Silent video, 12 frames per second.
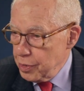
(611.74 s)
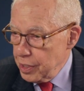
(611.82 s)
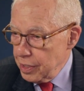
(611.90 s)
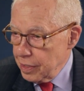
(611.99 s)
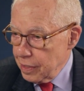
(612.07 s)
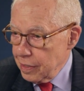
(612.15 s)

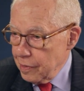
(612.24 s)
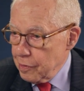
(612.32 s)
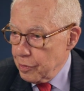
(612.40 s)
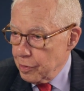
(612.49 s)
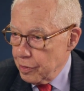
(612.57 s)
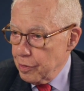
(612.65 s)
be
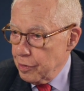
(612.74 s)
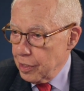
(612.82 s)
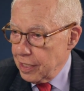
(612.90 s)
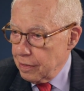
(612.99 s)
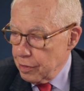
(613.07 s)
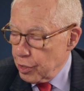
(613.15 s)

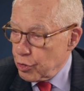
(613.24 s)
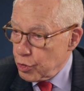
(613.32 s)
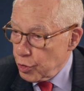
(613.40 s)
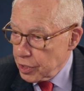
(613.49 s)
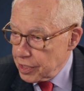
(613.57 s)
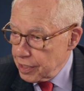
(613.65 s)
the, the
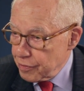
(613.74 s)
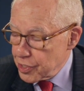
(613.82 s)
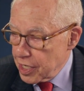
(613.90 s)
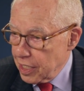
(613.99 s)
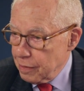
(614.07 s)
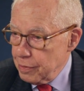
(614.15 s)
cruelty of
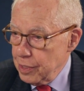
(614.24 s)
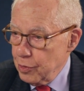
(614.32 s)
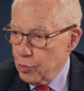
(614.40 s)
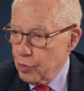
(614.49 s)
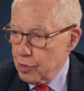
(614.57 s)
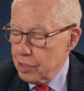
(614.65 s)
Solomon
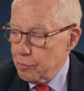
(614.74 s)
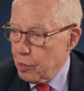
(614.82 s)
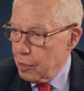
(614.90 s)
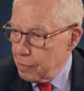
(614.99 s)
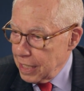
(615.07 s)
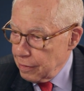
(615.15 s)
or the
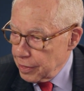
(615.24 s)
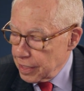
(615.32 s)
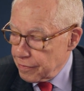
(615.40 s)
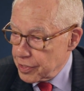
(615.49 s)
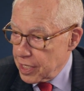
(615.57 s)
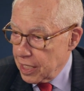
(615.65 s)

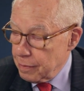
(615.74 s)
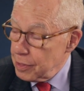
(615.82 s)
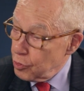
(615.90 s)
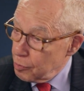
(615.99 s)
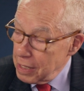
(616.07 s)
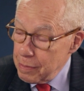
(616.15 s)
barbarity of
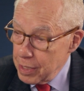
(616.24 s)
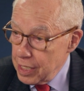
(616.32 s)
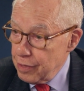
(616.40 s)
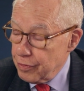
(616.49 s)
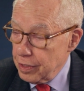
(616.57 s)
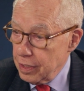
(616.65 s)
Solomon or maybe
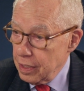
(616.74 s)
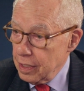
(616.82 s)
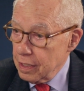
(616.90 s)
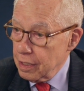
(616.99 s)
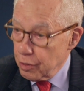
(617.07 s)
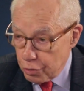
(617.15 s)
even
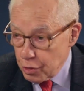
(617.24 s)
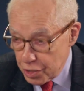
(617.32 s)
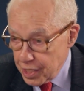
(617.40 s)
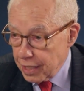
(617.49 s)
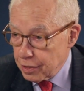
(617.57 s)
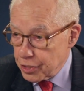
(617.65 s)
the
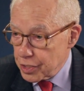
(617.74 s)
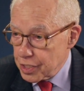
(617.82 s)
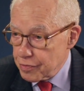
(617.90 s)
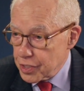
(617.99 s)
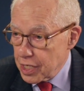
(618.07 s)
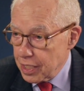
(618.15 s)
gross
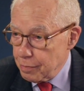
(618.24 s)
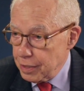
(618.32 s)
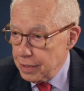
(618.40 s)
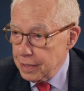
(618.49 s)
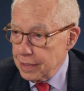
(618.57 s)
negligence of Solomon.